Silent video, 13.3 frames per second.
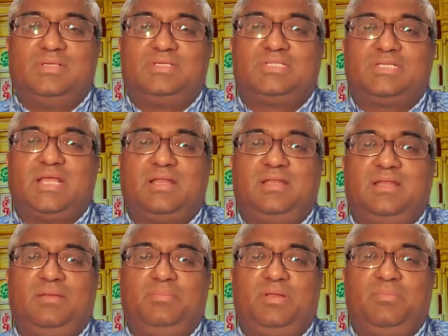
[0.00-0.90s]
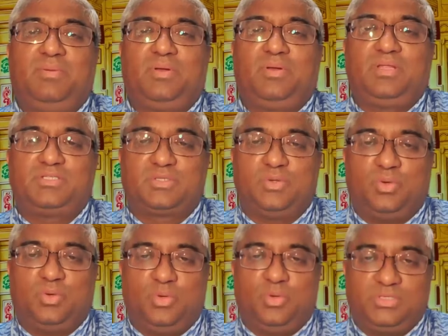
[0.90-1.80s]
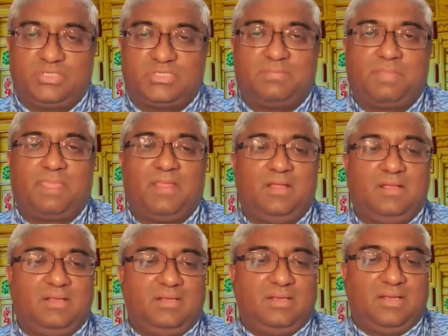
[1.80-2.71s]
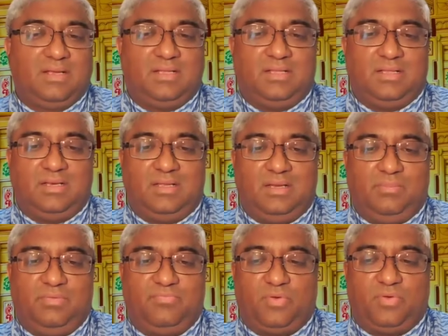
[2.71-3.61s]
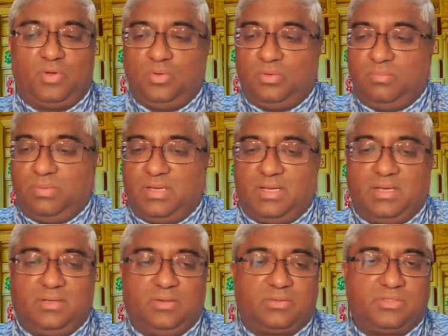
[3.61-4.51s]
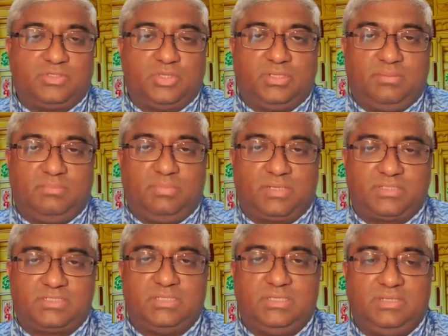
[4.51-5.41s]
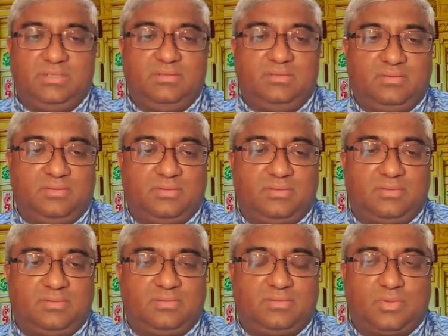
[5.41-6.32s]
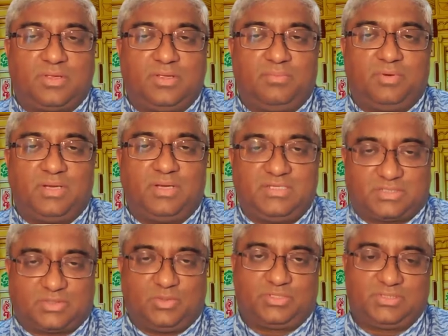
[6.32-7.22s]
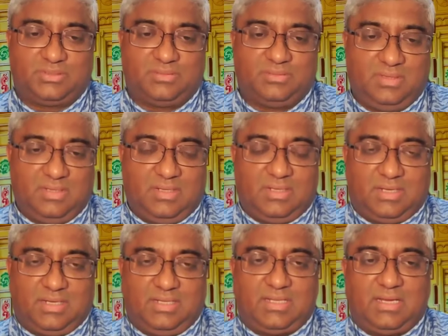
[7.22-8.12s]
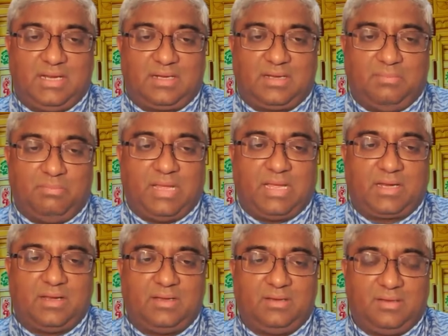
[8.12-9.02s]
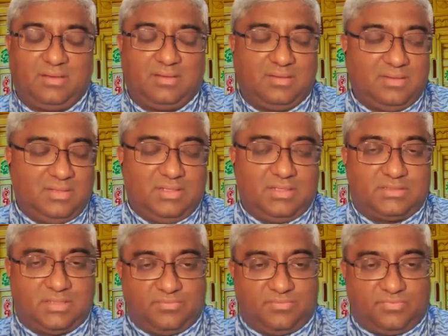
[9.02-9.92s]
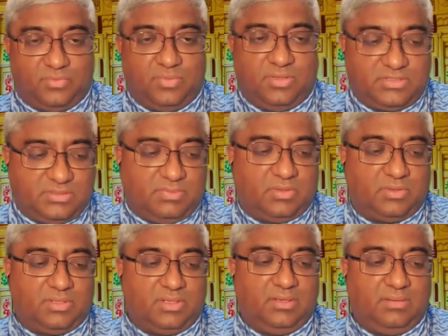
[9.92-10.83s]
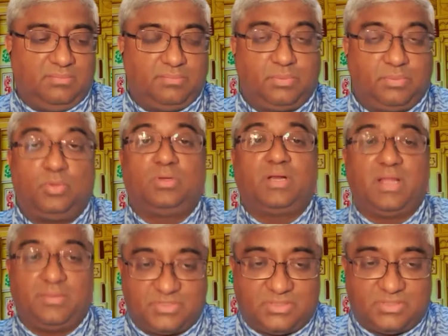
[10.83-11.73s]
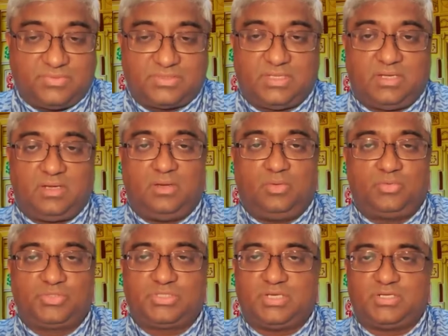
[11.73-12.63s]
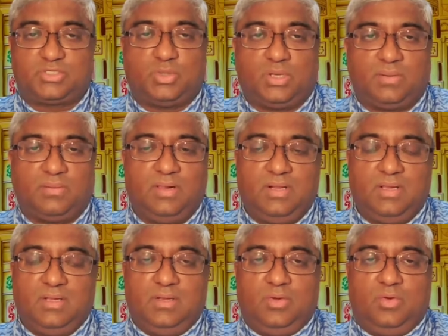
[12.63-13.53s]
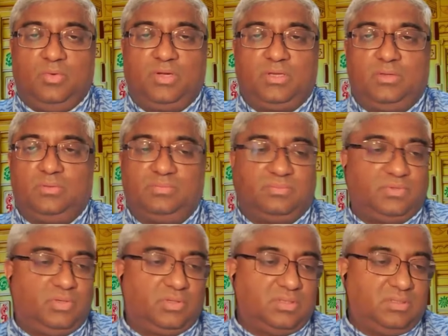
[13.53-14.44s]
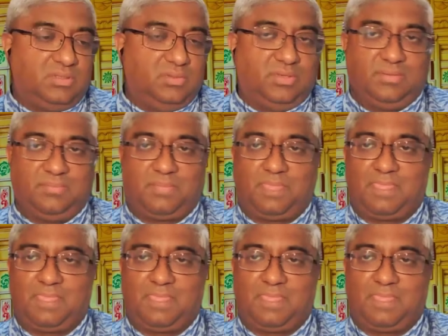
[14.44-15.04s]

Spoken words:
share a little bit about his course, and then he'll be followed by Dr. Joydeep Bakshi talking about his course. And then I'll come back and say a few words about the programs in which they are housed and so on. Over to you, Dr. Adluri.